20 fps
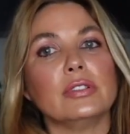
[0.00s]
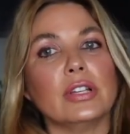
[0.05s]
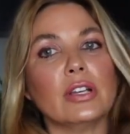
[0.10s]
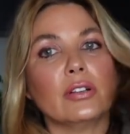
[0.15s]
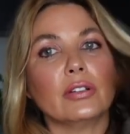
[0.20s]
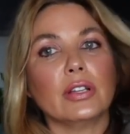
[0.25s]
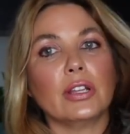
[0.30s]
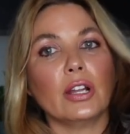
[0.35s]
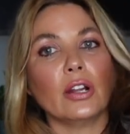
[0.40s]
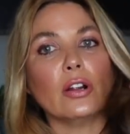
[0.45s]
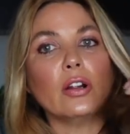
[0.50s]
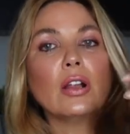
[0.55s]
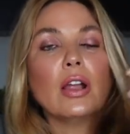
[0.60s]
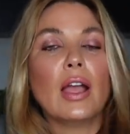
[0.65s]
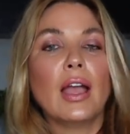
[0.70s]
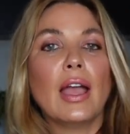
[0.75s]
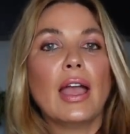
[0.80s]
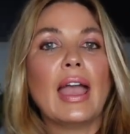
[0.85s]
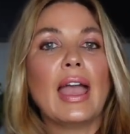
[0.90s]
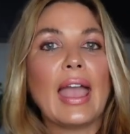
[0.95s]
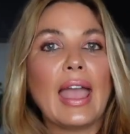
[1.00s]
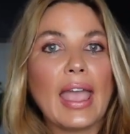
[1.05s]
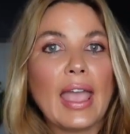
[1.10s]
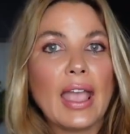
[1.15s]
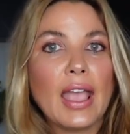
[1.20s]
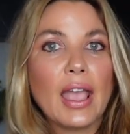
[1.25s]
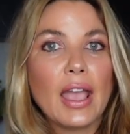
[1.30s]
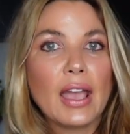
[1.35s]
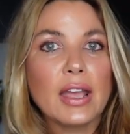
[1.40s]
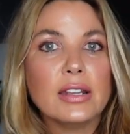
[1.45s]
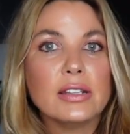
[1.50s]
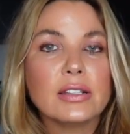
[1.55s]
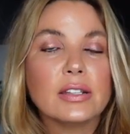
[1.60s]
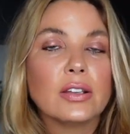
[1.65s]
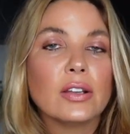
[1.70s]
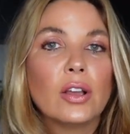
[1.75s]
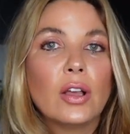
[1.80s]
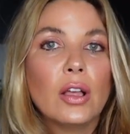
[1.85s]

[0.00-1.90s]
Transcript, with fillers: down here, and